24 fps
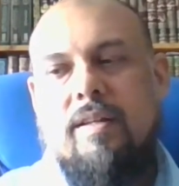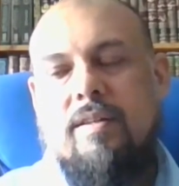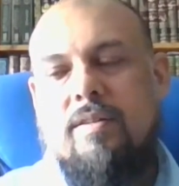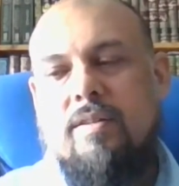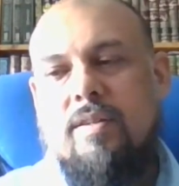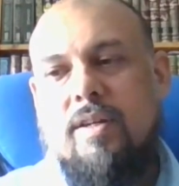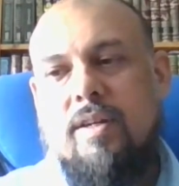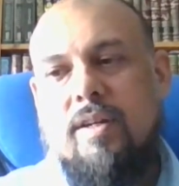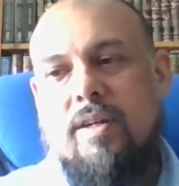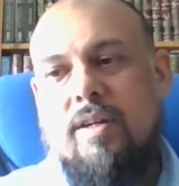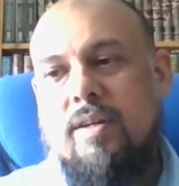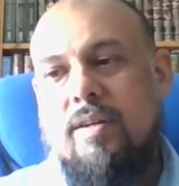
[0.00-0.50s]
And
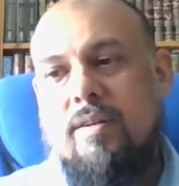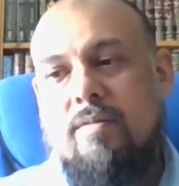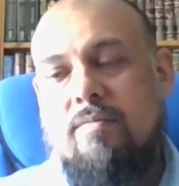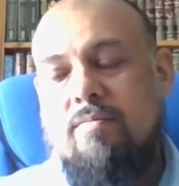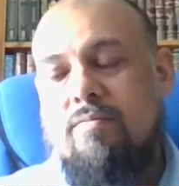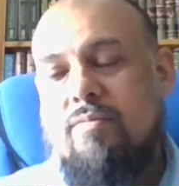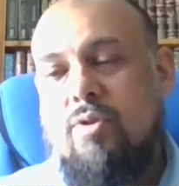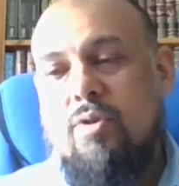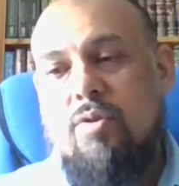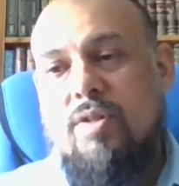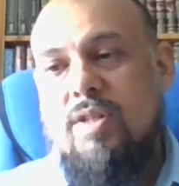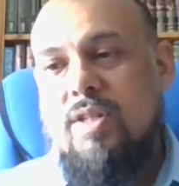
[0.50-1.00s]

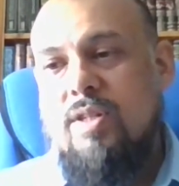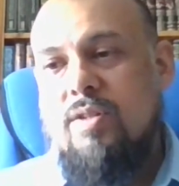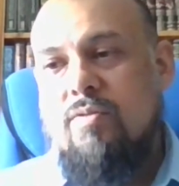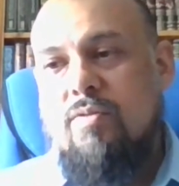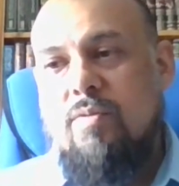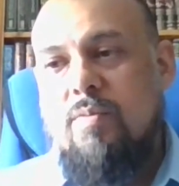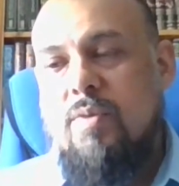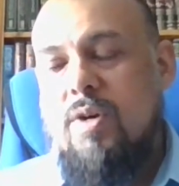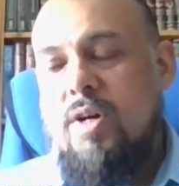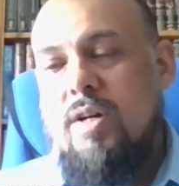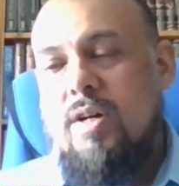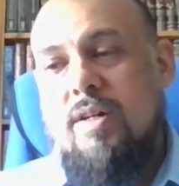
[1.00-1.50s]
uh, closing
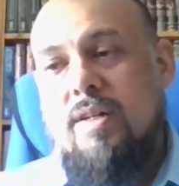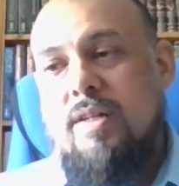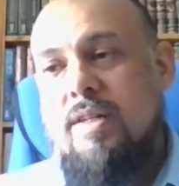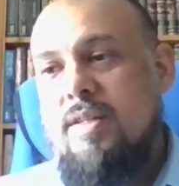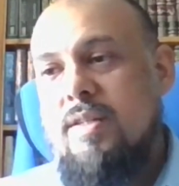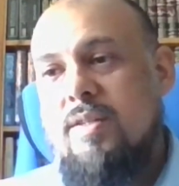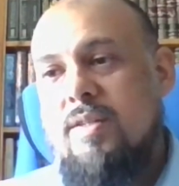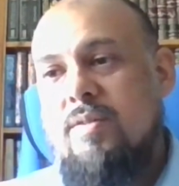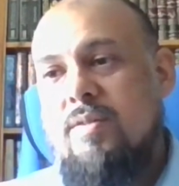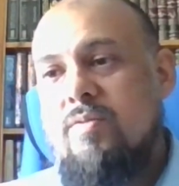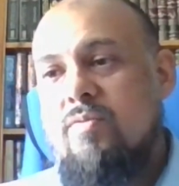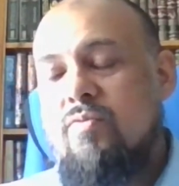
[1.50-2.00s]
remark
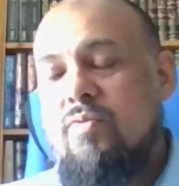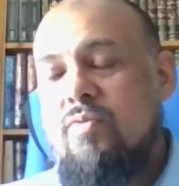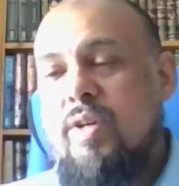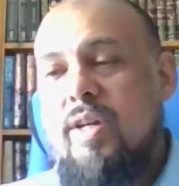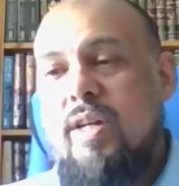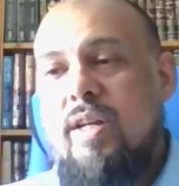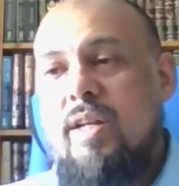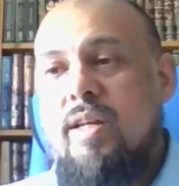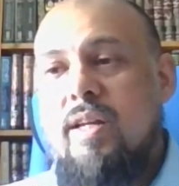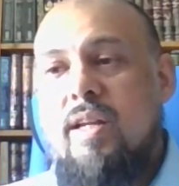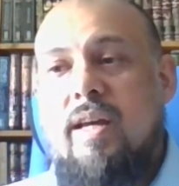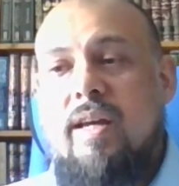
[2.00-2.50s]
is
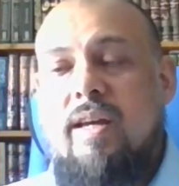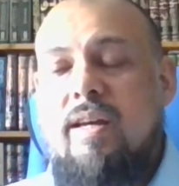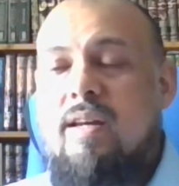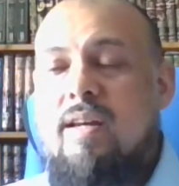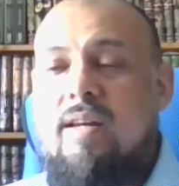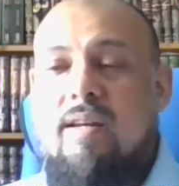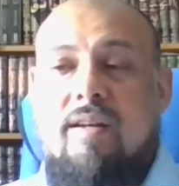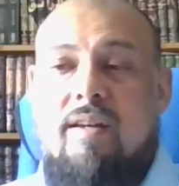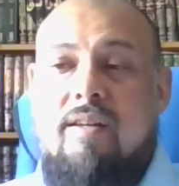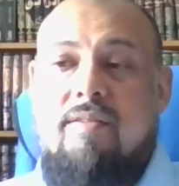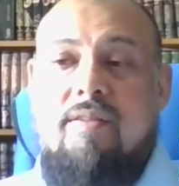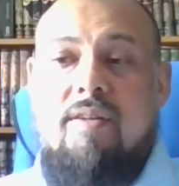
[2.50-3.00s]
really, like
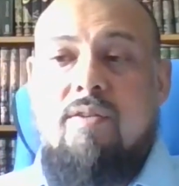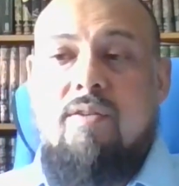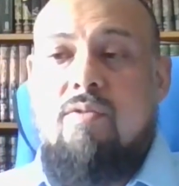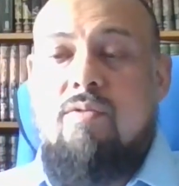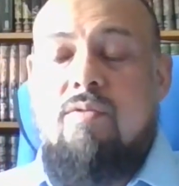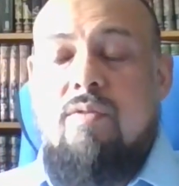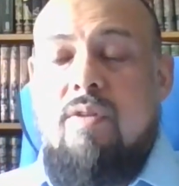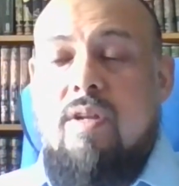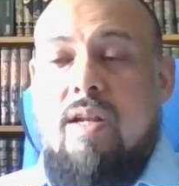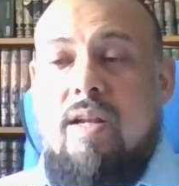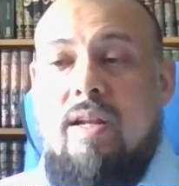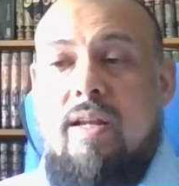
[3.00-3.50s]
I think,
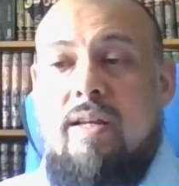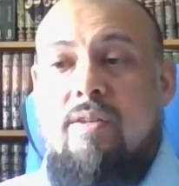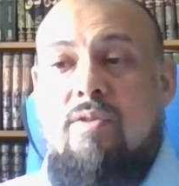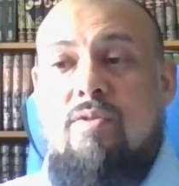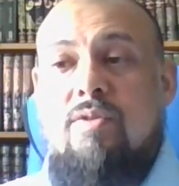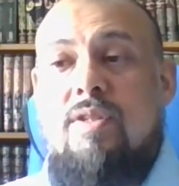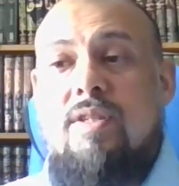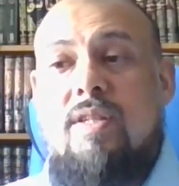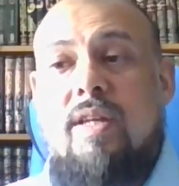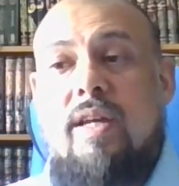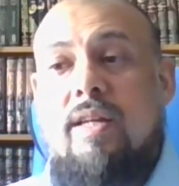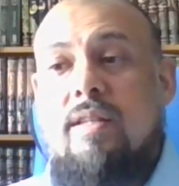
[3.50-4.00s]
like
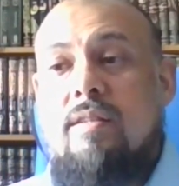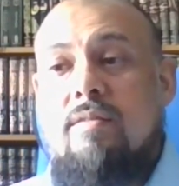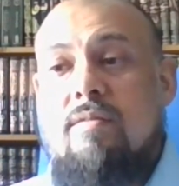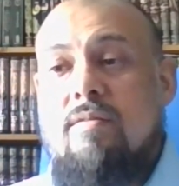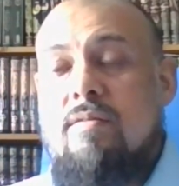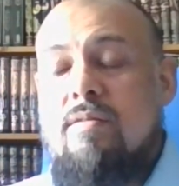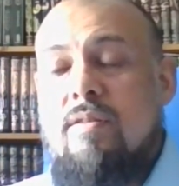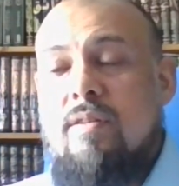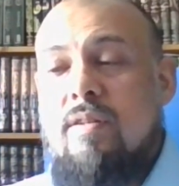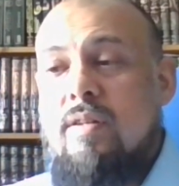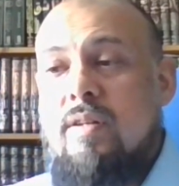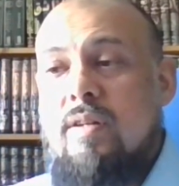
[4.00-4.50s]
you said,
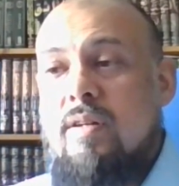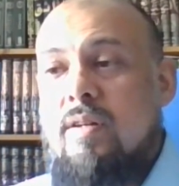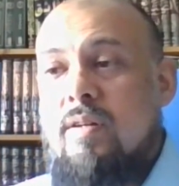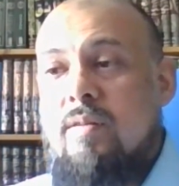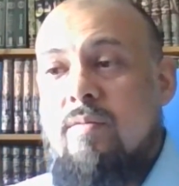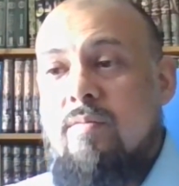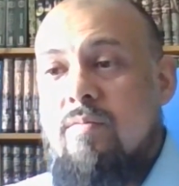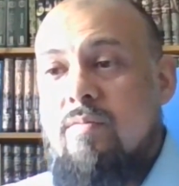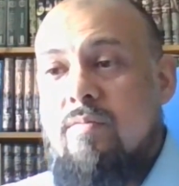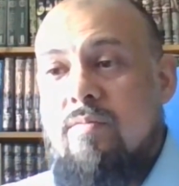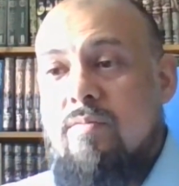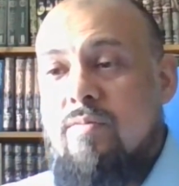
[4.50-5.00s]
uh,
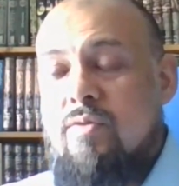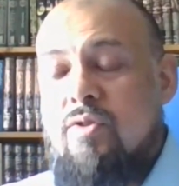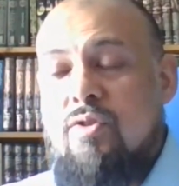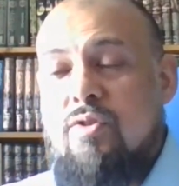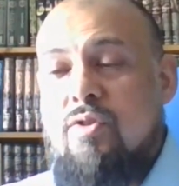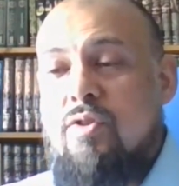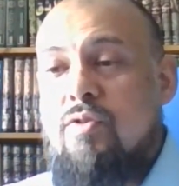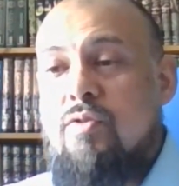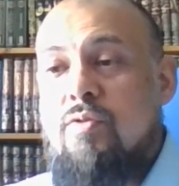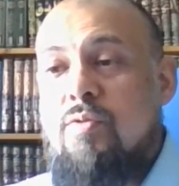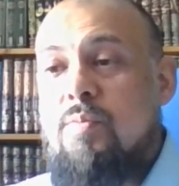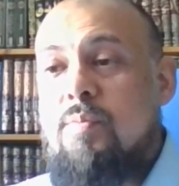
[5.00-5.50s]

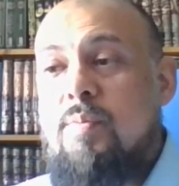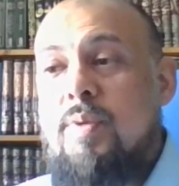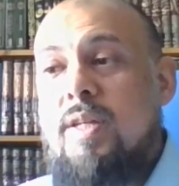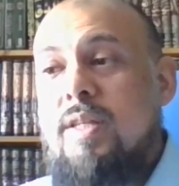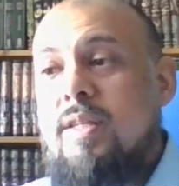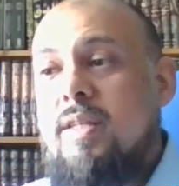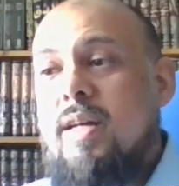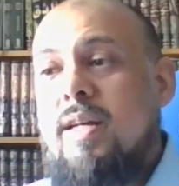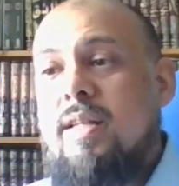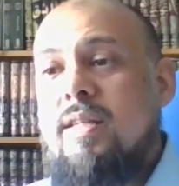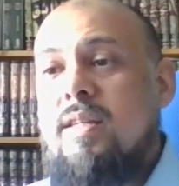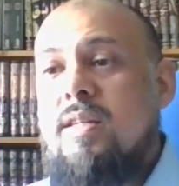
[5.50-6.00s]
just going to
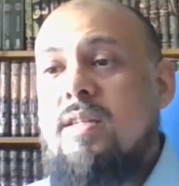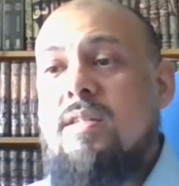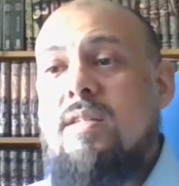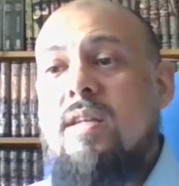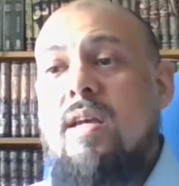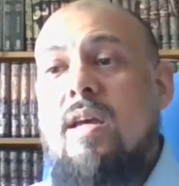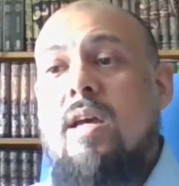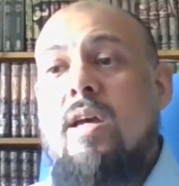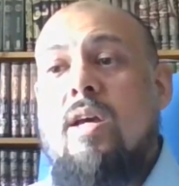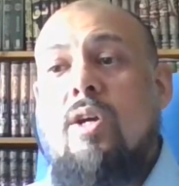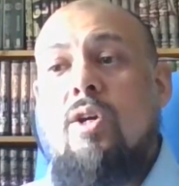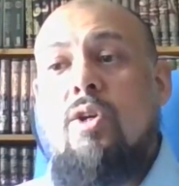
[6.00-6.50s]
repeat that, is
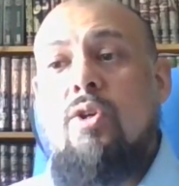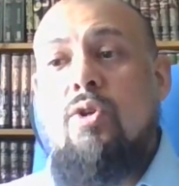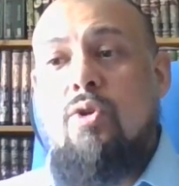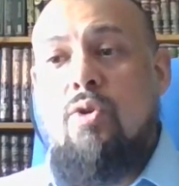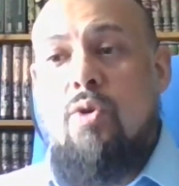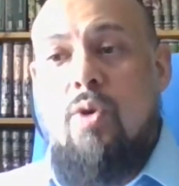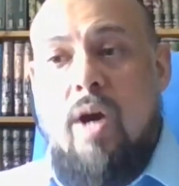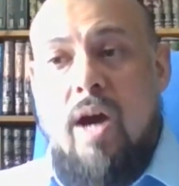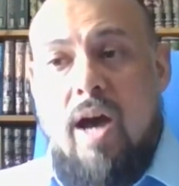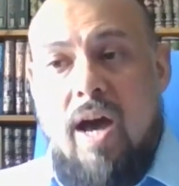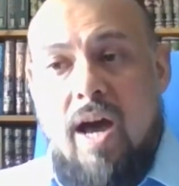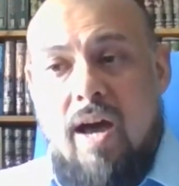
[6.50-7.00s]

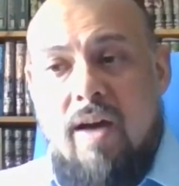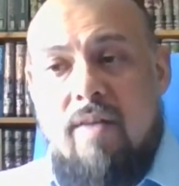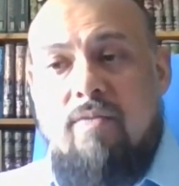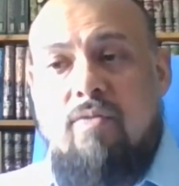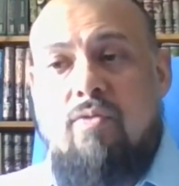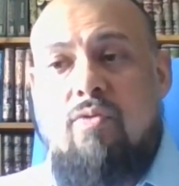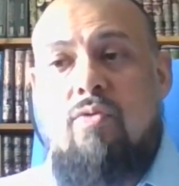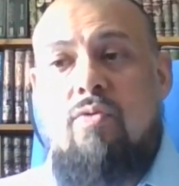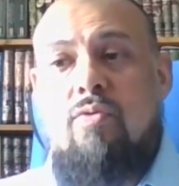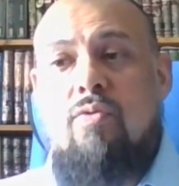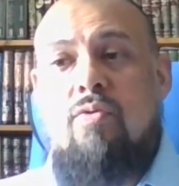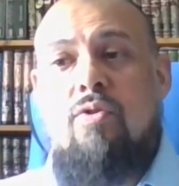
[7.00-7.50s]
you have
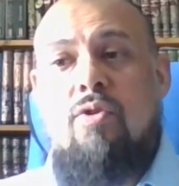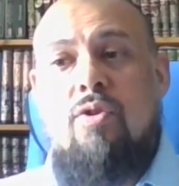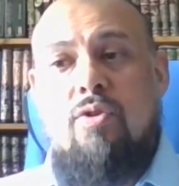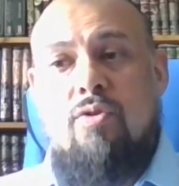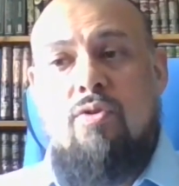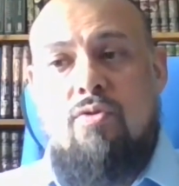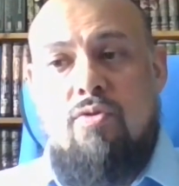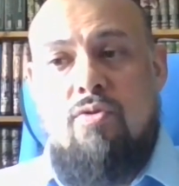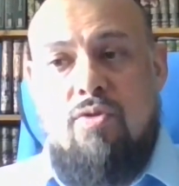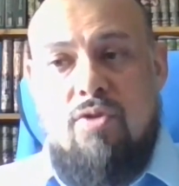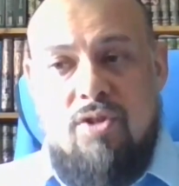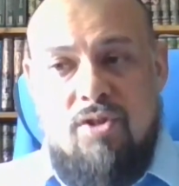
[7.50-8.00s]
to do your
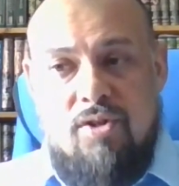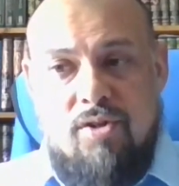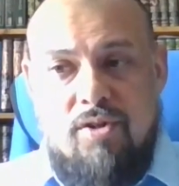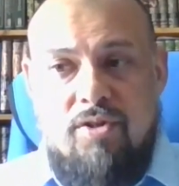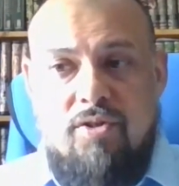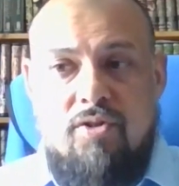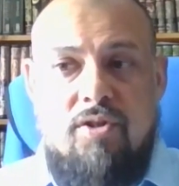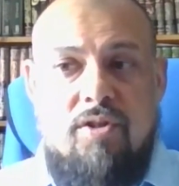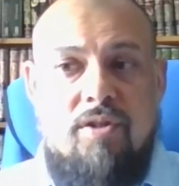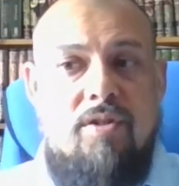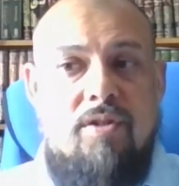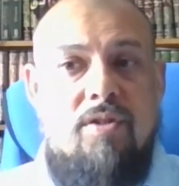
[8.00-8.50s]
due
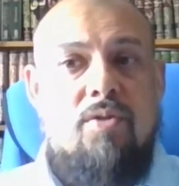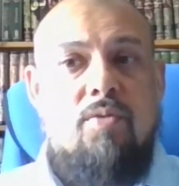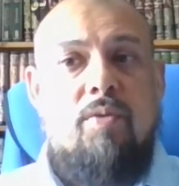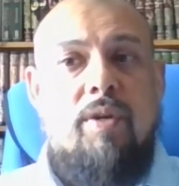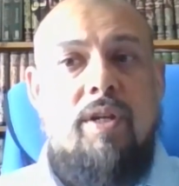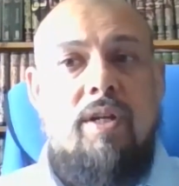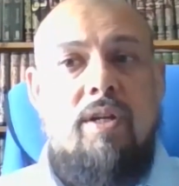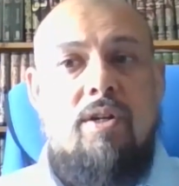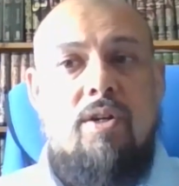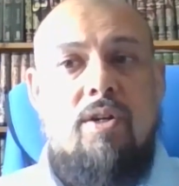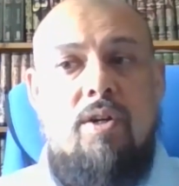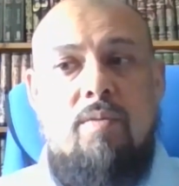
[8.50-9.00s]
diligence
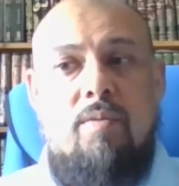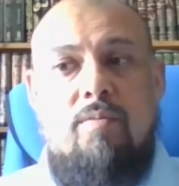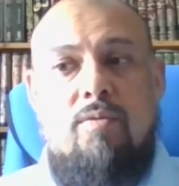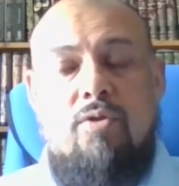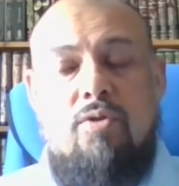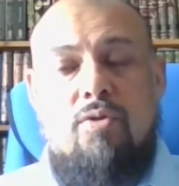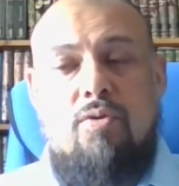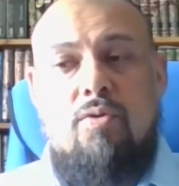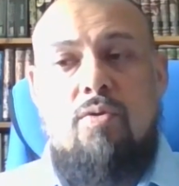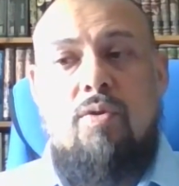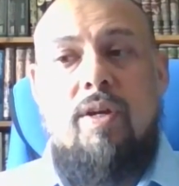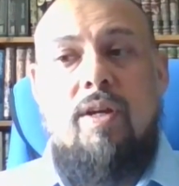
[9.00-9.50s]
when it
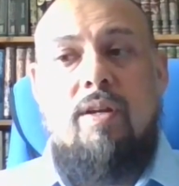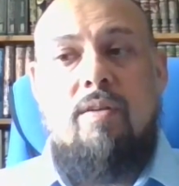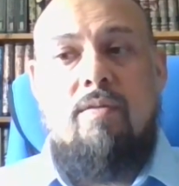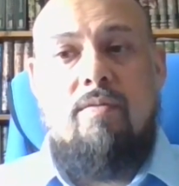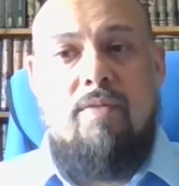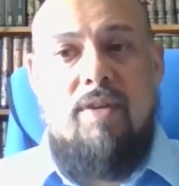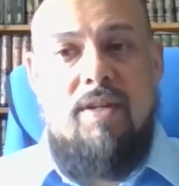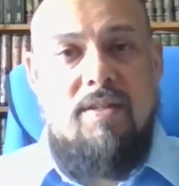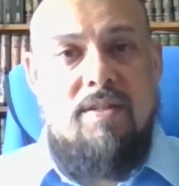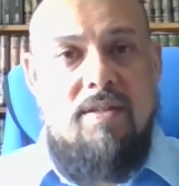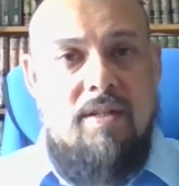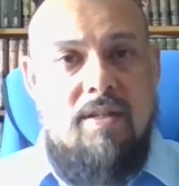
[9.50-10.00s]
comes to
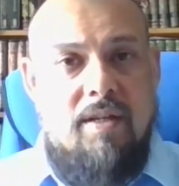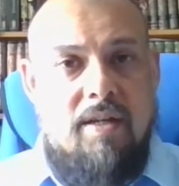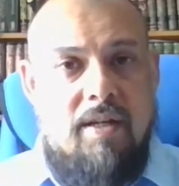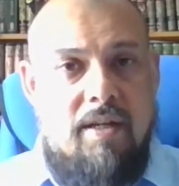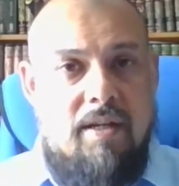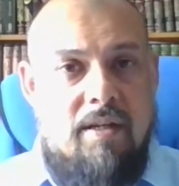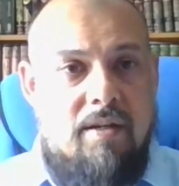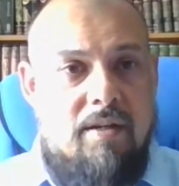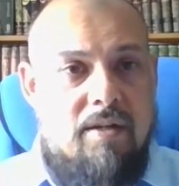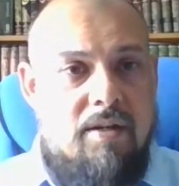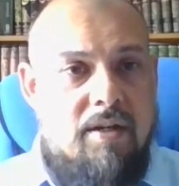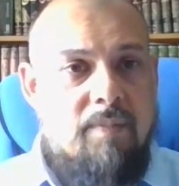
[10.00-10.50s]
investing
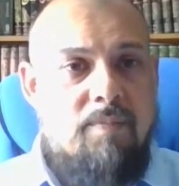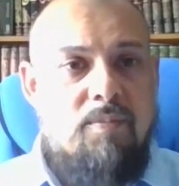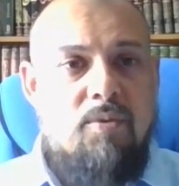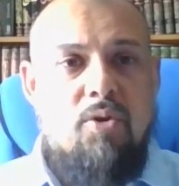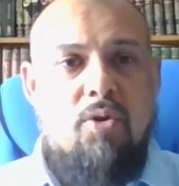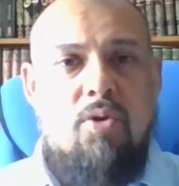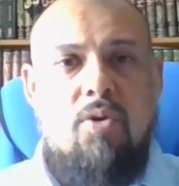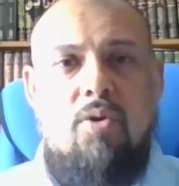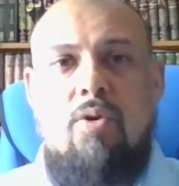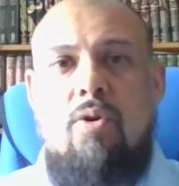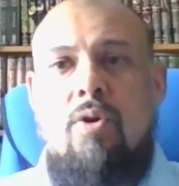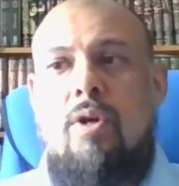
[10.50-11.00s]
in
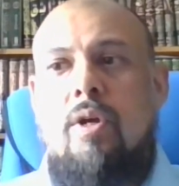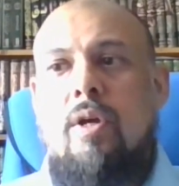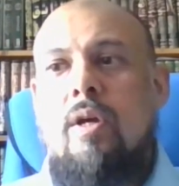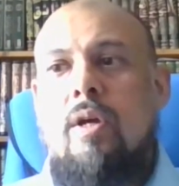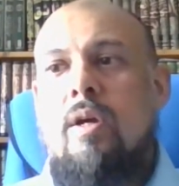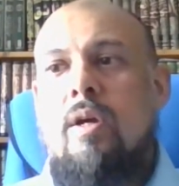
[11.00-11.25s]
crypto,